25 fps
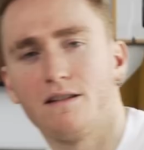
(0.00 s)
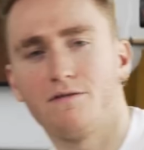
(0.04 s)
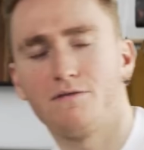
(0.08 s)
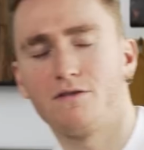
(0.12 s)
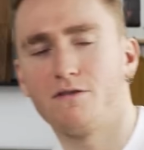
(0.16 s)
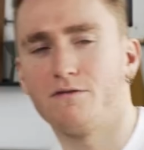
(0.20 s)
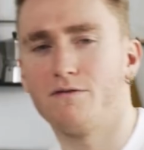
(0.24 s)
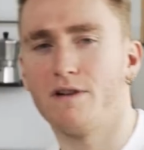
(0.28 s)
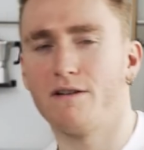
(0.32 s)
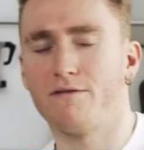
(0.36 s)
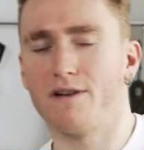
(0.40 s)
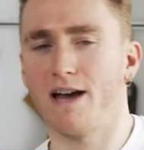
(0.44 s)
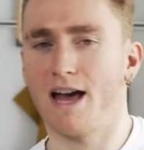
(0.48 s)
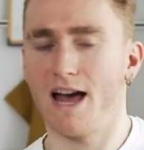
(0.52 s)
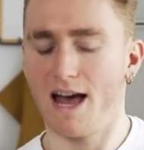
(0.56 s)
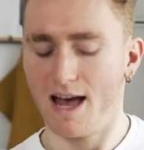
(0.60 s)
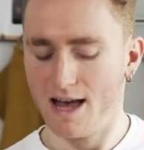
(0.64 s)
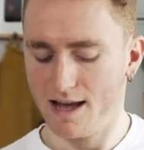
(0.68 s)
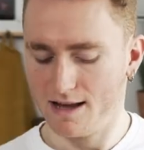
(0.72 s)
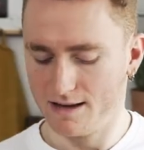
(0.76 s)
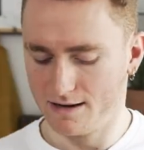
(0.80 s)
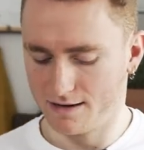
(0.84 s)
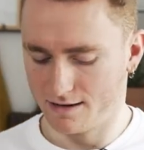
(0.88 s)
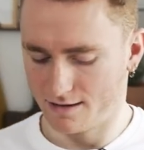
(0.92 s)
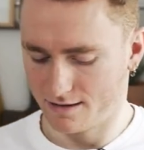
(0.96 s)
If you've ever
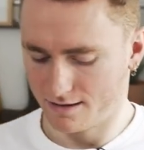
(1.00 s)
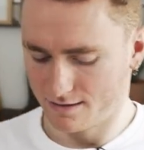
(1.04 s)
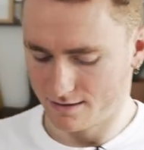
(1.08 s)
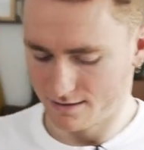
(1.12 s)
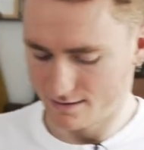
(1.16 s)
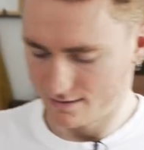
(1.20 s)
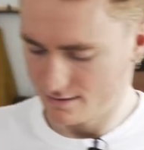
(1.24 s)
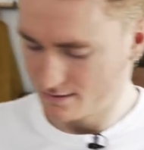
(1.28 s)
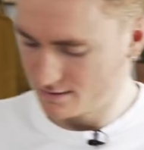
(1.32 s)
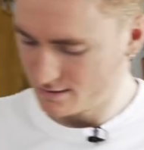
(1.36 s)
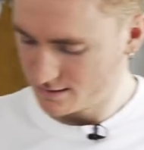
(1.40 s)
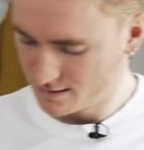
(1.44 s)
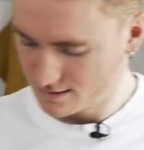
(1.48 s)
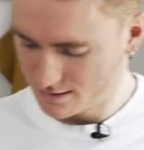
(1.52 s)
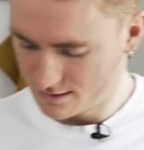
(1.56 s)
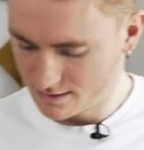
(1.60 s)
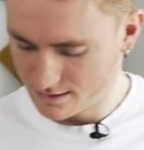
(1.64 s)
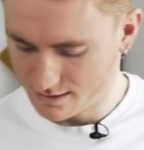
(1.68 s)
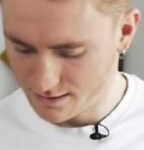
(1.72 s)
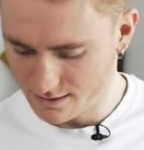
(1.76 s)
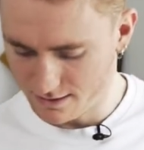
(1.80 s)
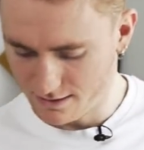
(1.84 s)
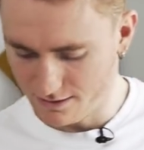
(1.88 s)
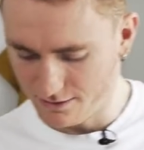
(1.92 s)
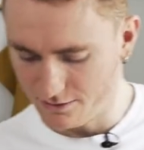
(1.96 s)
had
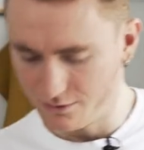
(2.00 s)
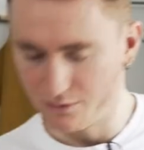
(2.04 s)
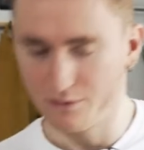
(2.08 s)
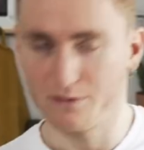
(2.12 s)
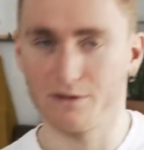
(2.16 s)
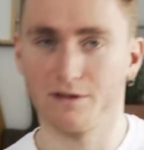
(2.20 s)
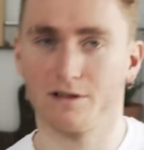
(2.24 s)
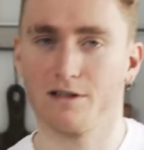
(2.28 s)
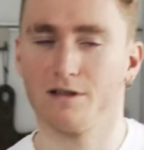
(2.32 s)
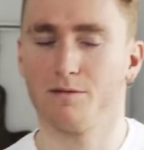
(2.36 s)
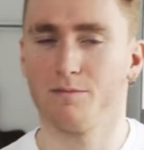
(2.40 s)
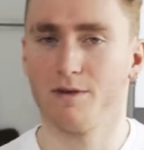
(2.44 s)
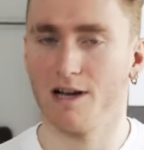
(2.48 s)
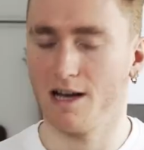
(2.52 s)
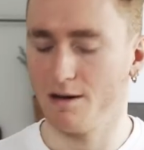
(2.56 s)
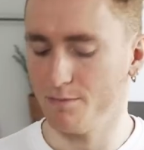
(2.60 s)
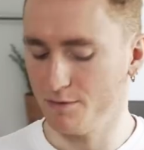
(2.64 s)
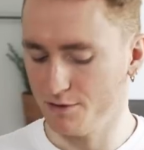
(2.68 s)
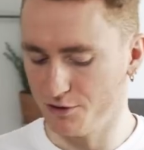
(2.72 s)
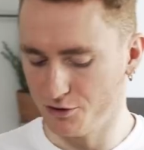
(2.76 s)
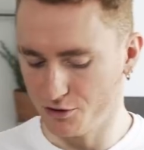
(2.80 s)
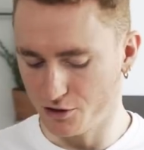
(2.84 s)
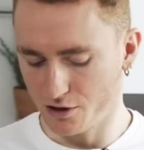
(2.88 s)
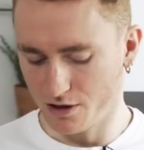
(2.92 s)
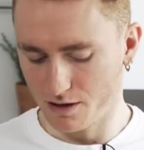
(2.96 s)
a Döner kebab
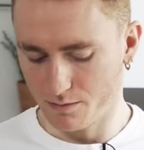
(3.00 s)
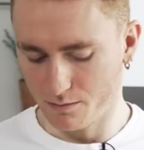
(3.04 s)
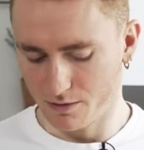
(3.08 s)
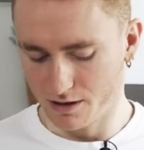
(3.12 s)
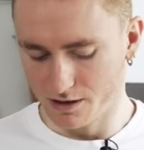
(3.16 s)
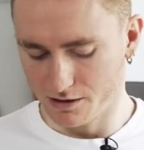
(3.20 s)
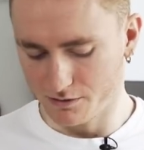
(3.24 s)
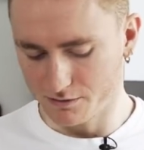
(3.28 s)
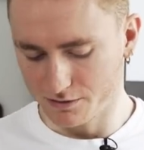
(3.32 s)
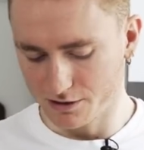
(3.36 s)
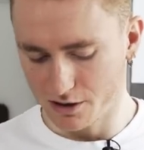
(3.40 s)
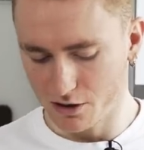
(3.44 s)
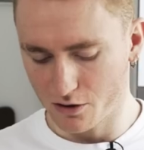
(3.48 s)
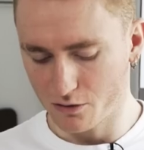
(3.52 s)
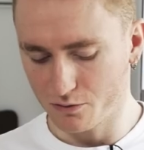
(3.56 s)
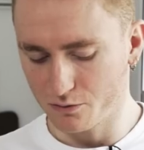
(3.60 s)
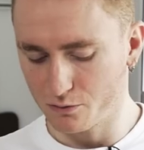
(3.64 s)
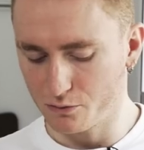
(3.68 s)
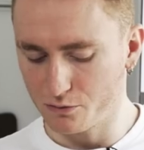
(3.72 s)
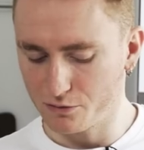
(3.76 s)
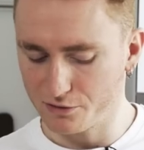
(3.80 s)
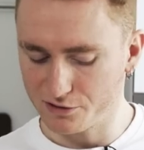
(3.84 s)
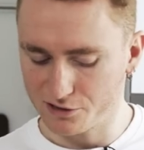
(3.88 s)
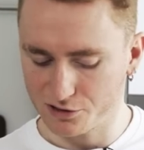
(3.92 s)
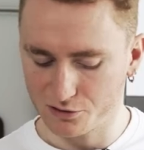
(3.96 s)
in Germany, you'll know
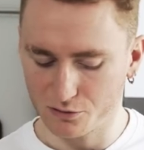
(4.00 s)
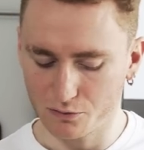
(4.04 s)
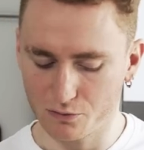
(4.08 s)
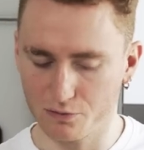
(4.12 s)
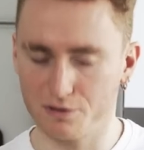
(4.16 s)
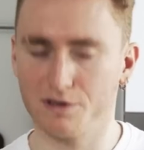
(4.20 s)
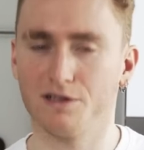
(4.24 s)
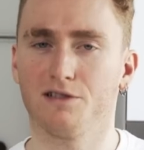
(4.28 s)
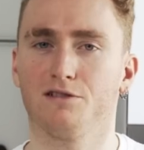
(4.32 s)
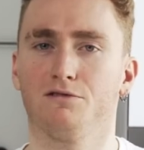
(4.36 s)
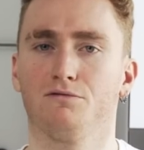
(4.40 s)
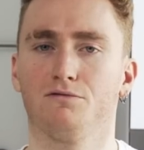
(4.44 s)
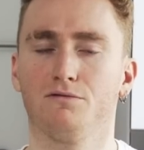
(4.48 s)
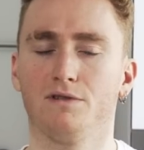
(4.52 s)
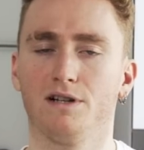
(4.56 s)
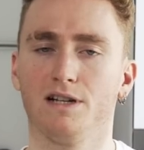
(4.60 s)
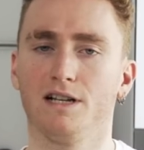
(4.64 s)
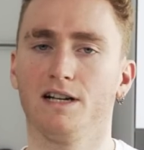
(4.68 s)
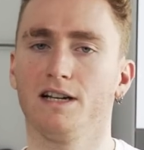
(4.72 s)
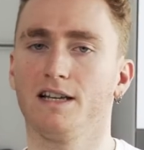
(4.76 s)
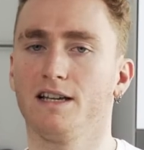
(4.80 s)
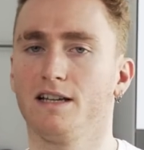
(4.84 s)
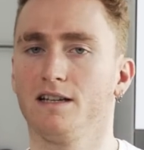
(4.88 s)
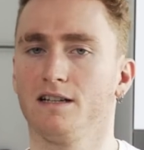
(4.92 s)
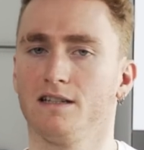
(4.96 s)
all the sauces are
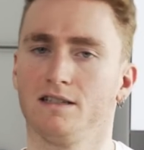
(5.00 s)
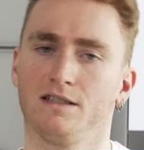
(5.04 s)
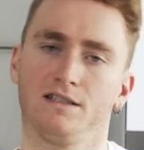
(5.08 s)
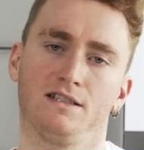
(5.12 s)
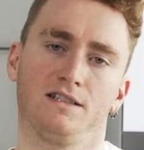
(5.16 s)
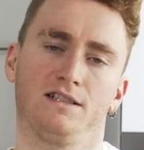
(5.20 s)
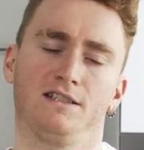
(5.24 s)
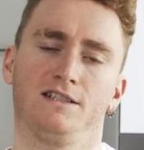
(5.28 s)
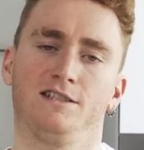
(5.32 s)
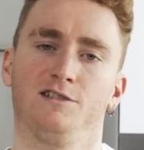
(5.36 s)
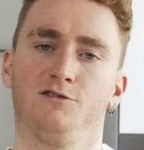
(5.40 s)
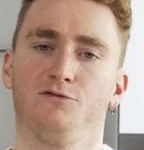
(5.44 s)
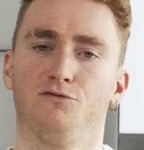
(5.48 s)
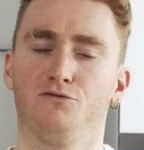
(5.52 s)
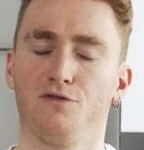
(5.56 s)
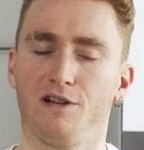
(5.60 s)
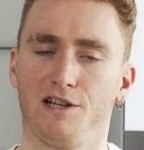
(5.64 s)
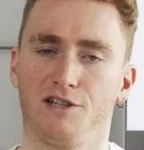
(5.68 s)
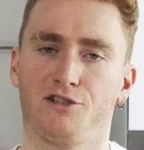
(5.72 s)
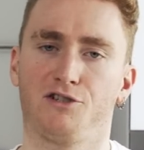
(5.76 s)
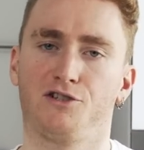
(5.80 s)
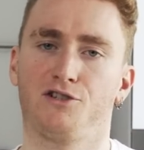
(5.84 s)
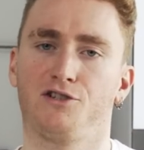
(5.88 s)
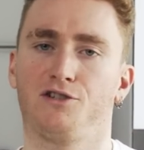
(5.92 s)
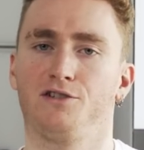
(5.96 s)
really
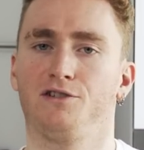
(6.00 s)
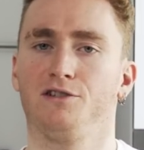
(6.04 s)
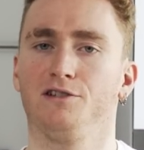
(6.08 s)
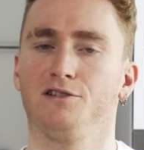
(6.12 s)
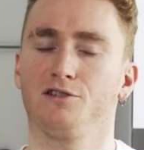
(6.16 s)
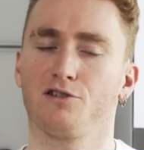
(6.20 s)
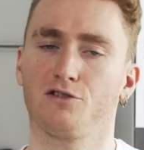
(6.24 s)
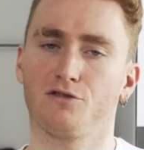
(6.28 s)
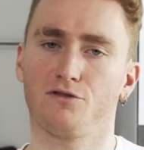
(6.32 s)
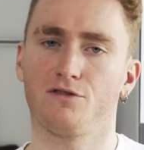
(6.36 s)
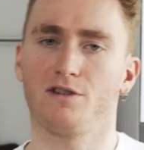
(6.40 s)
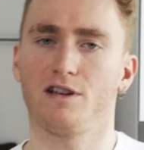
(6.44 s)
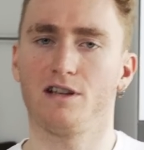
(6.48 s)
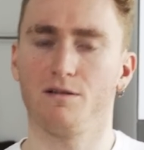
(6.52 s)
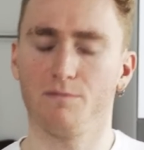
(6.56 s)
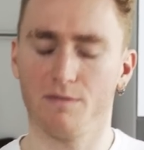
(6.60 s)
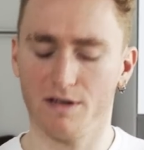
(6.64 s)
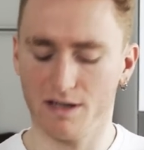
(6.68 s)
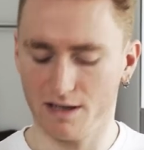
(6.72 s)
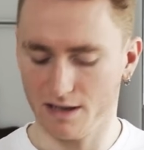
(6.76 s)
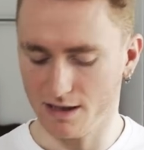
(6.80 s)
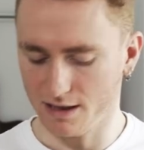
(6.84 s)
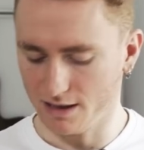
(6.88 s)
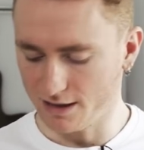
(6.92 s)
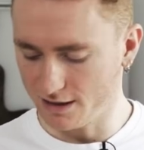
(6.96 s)
rich and
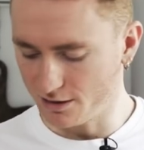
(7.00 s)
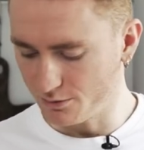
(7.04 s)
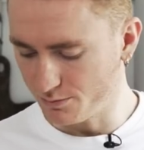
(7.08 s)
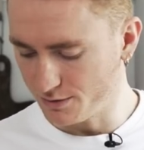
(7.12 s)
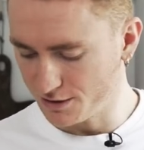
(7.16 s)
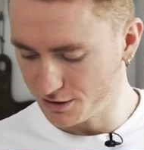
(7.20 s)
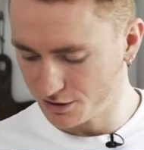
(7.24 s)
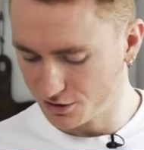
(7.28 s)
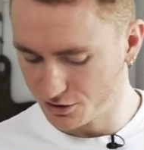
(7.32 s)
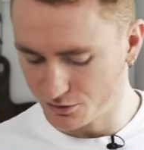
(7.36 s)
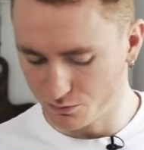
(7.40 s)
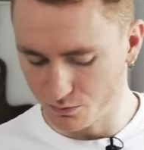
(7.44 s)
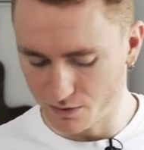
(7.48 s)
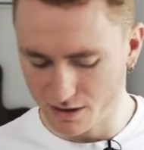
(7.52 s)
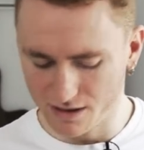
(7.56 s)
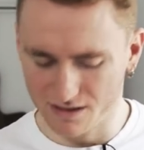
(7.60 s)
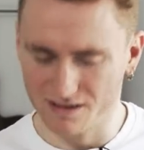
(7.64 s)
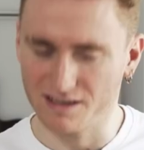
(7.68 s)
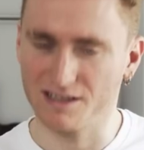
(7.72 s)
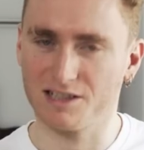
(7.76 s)
creamy and a little bit sweet.